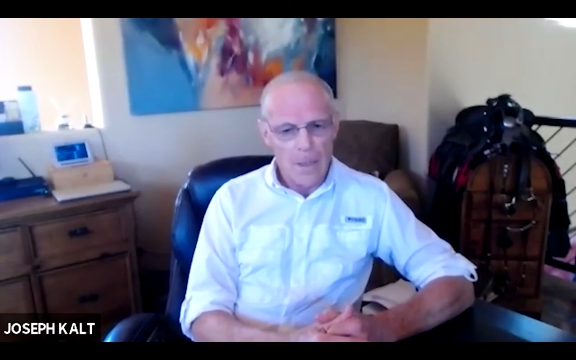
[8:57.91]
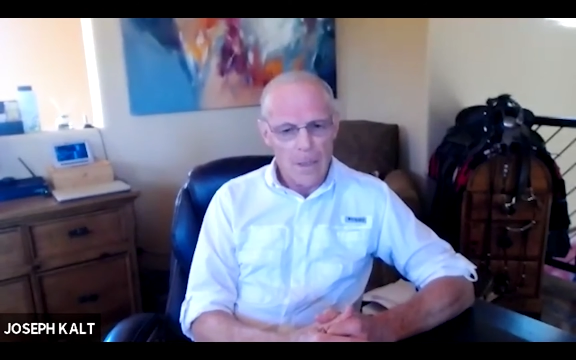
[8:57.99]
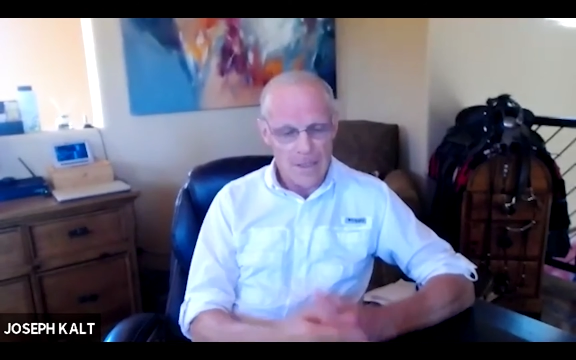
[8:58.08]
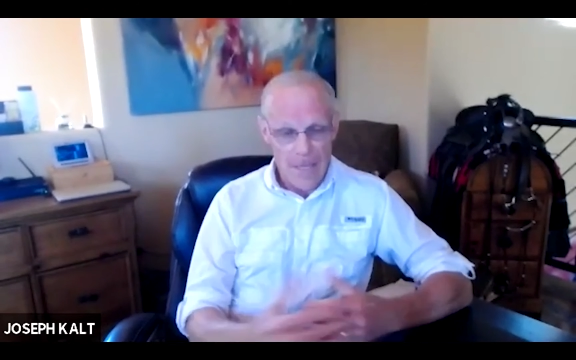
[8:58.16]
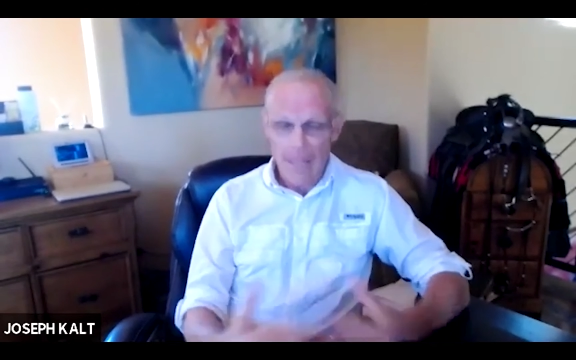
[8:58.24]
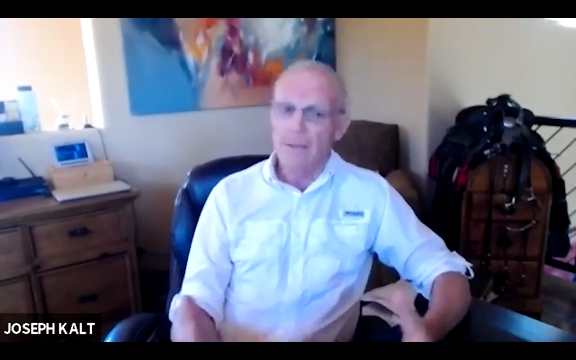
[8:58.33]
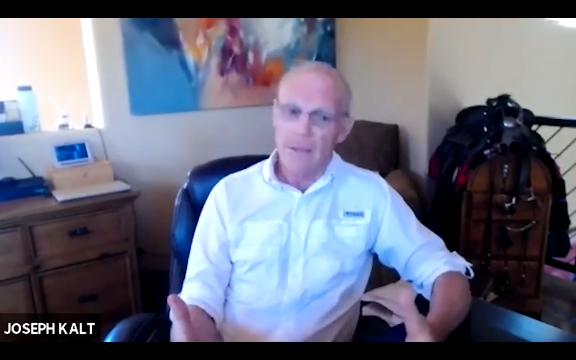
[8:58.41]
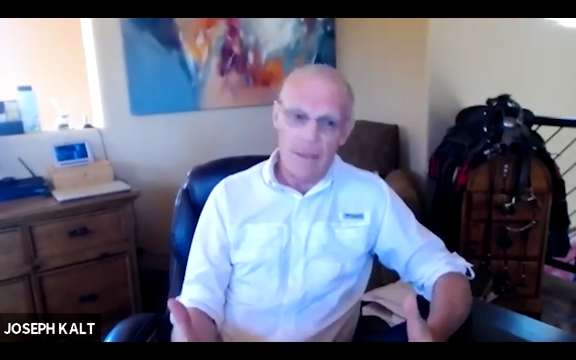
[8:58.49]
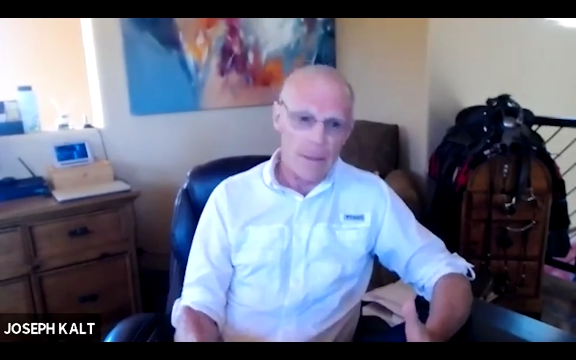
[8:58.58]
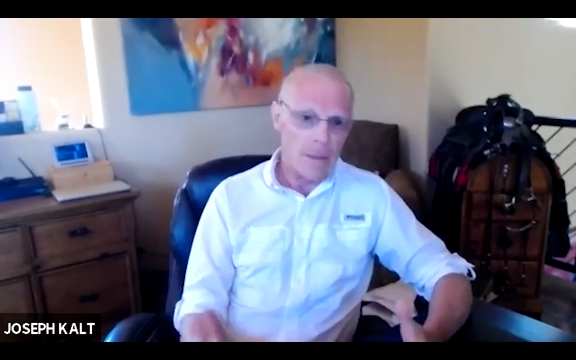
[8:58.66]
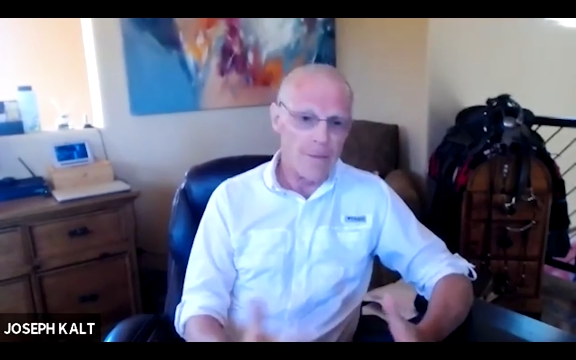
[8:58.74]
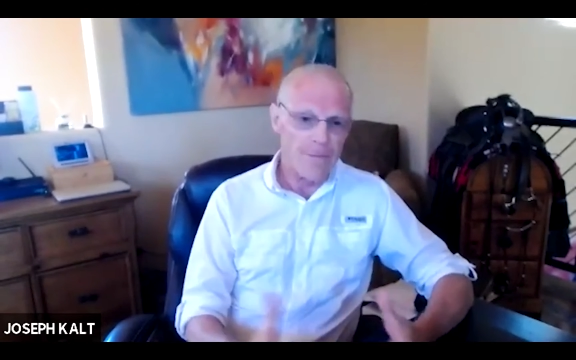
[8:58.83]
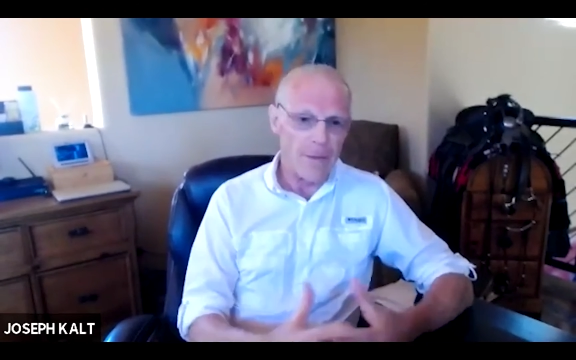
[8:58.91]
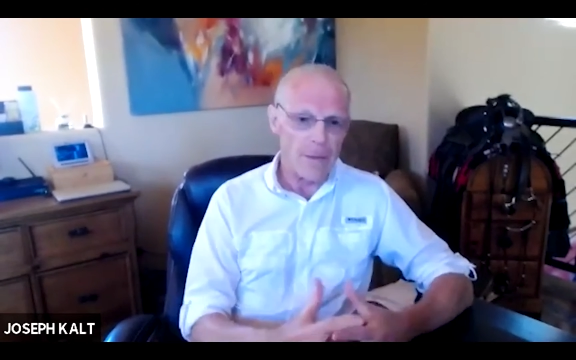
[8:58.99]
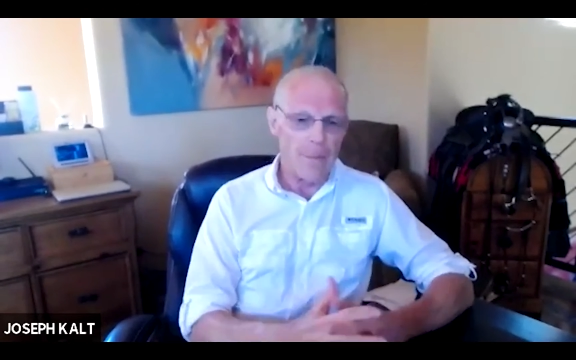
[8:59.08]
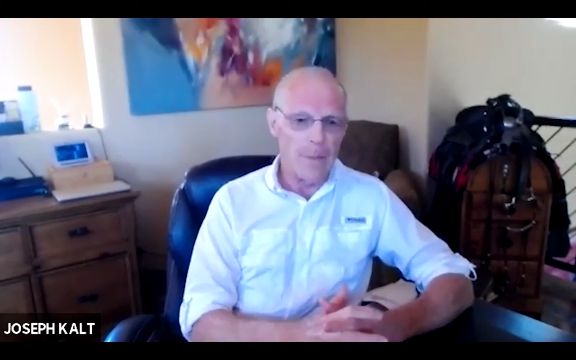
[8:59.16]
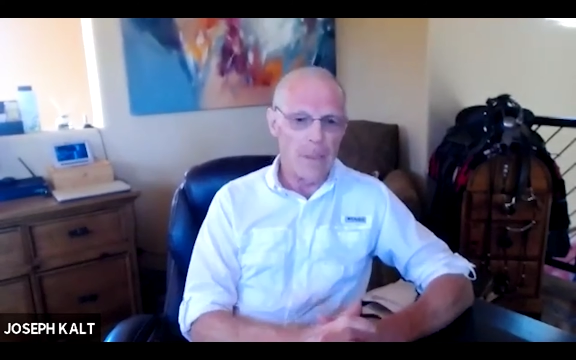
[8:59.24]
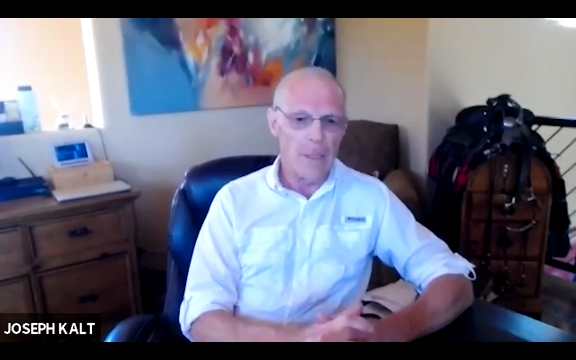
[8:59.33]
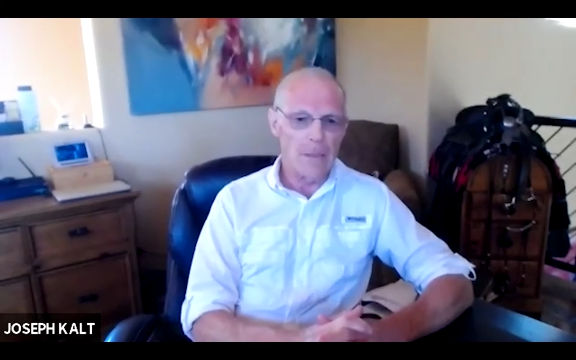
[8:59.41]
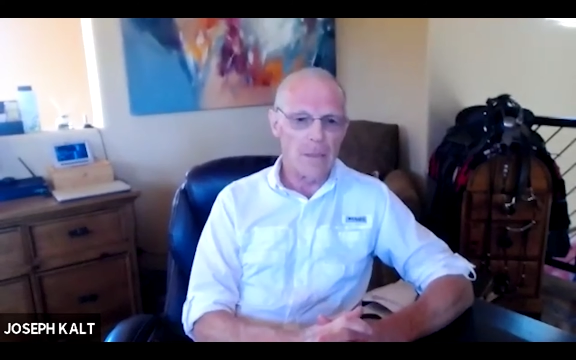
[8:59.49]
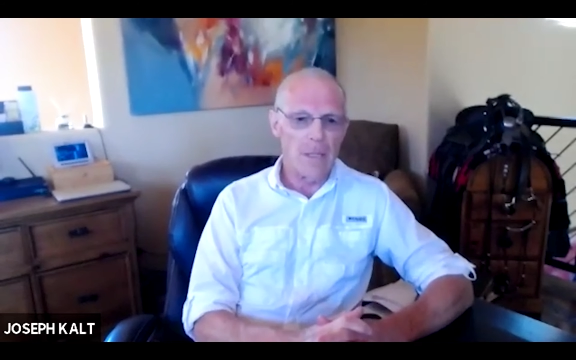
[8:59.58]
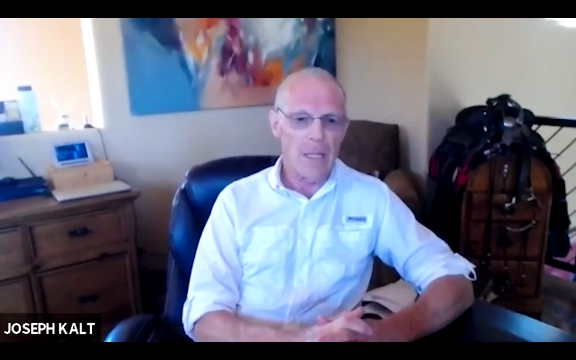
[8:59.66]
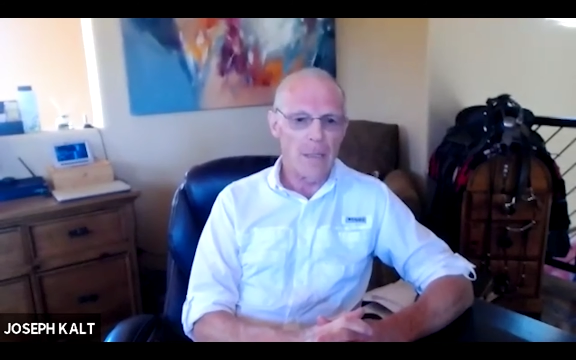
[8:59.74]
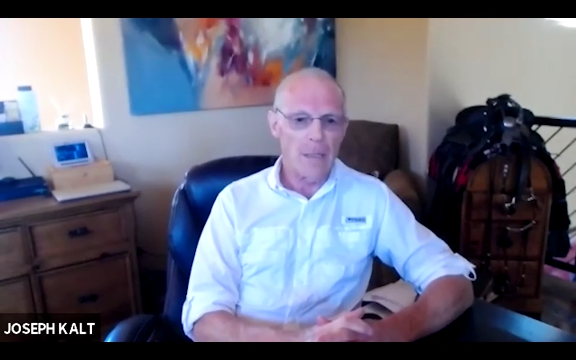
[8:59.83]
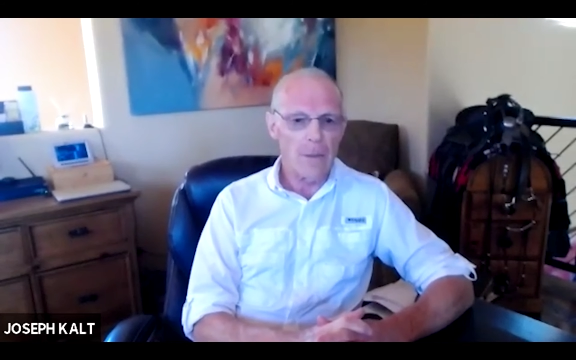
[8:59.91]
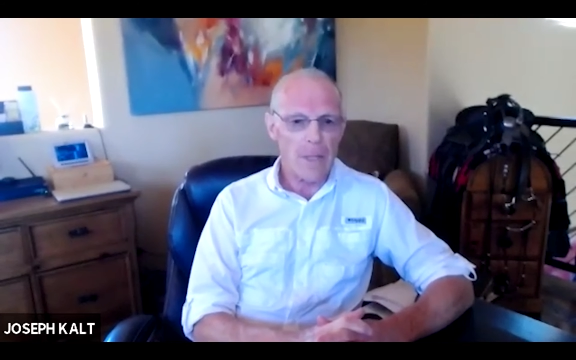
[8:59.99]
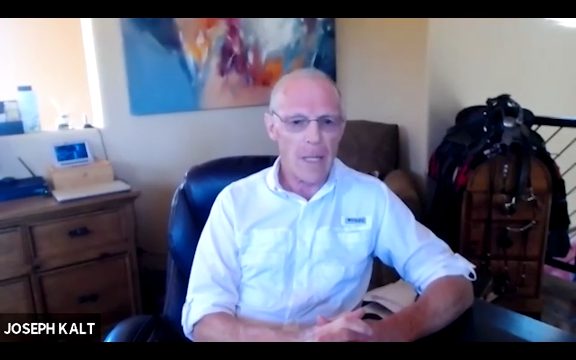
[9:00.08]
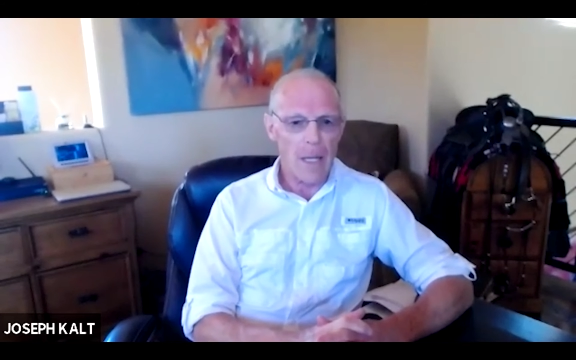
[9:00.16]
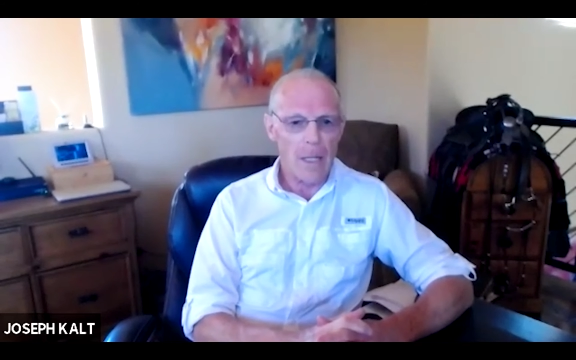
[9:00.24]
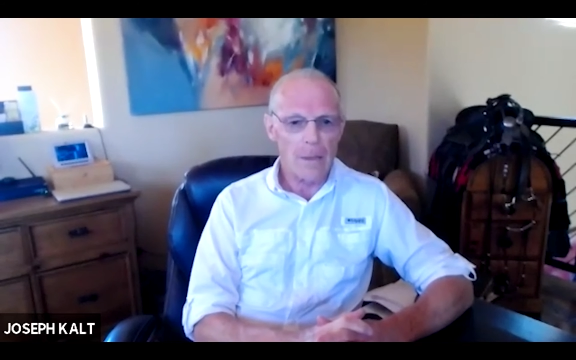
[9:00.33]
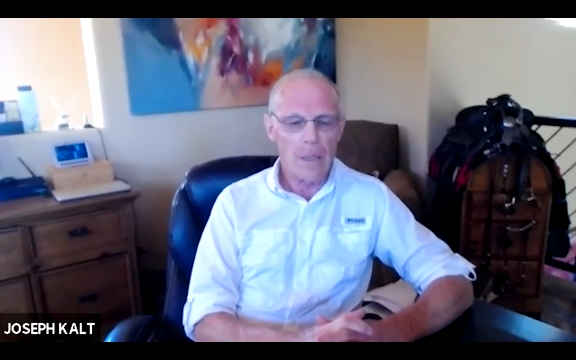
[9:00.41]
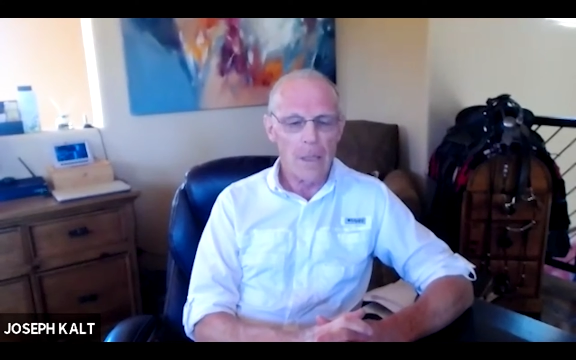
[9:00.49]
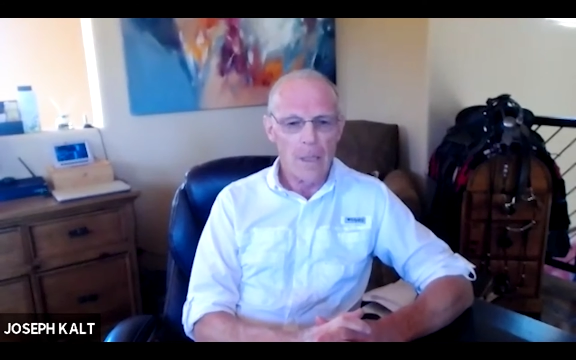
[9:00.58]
The second thing that the federal government needs to take into account,